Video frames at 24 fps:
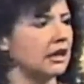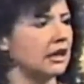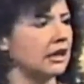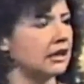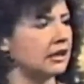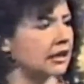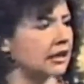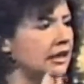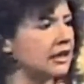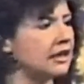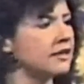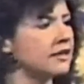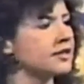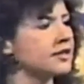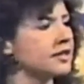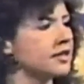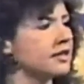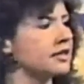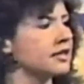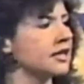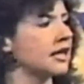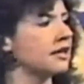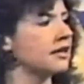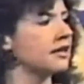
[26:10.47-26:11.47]
an
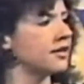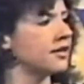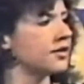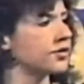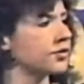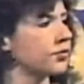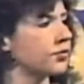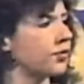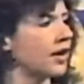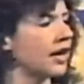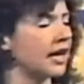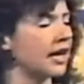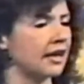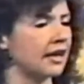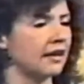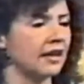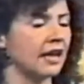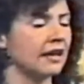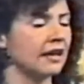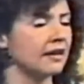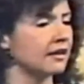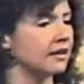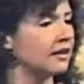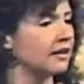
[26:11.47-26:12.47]
instantaneous way,
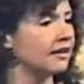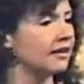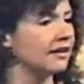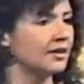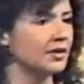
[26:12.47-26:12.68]
and that